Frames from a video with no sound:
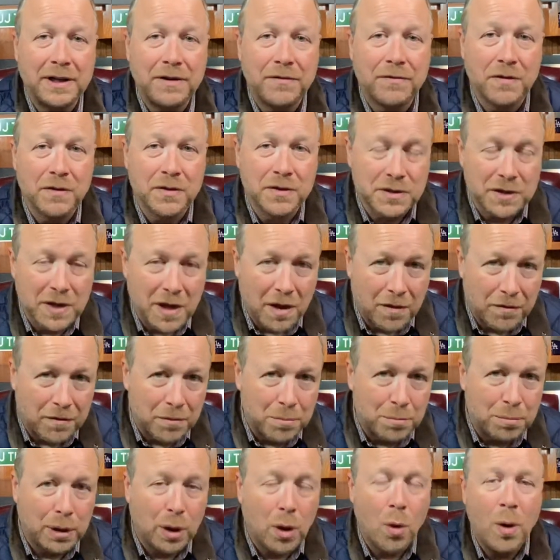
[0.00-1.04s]
for the self
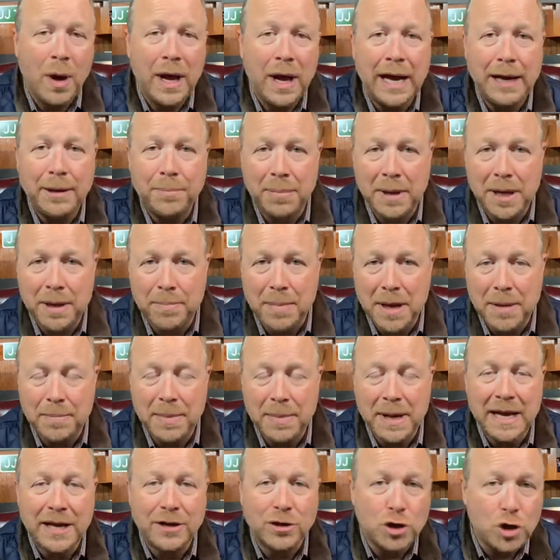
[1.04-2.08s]
employed,
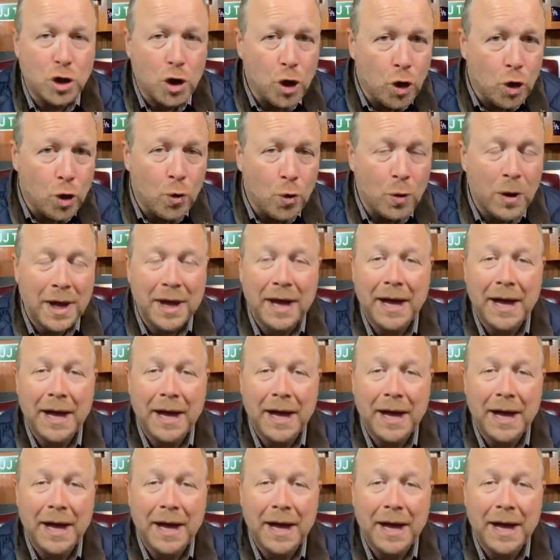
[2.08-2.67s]
PPP2,